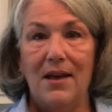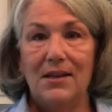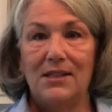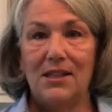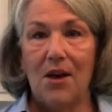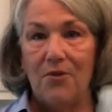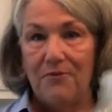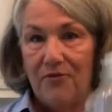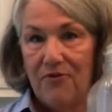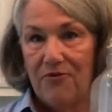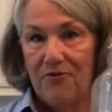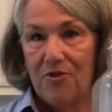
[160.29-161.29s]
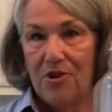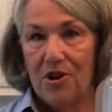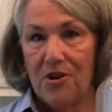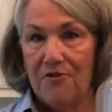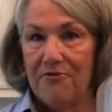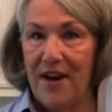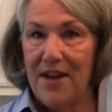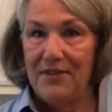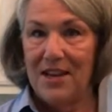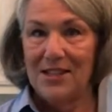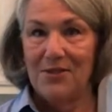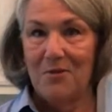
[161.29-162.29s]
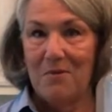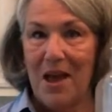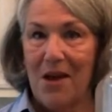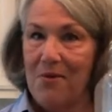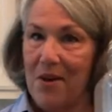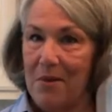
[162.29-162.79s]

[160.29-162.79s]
So 4 or 5 days from now,